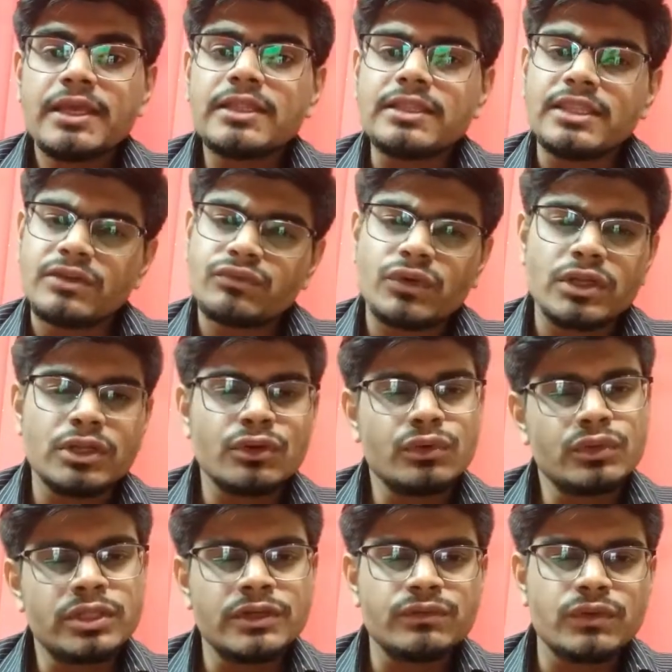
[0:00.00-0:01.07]
they follow
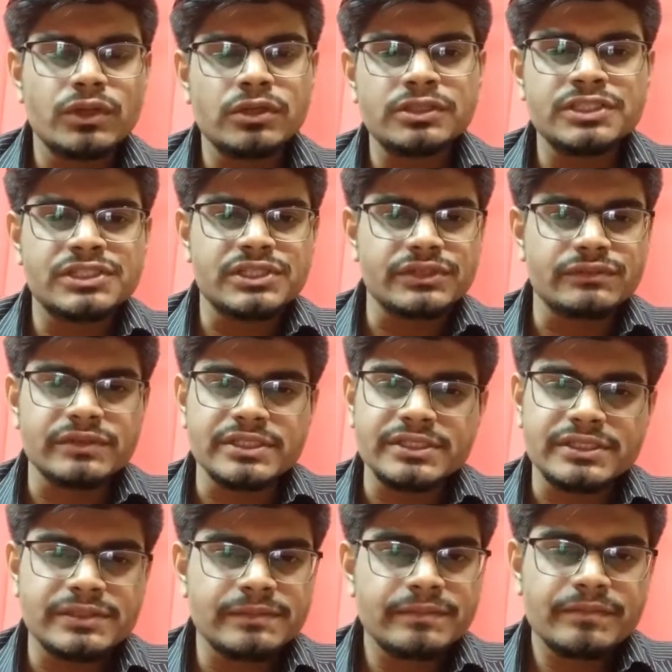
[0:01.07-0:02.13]
this
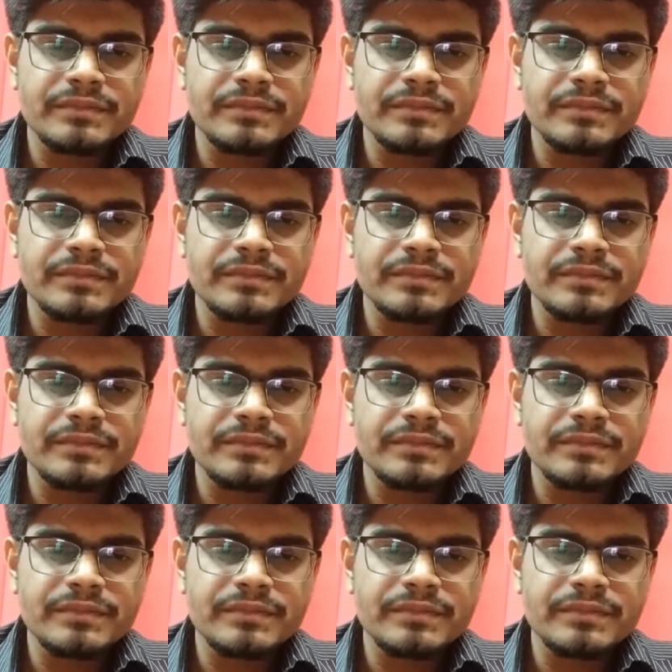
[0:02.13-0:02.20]
sequence.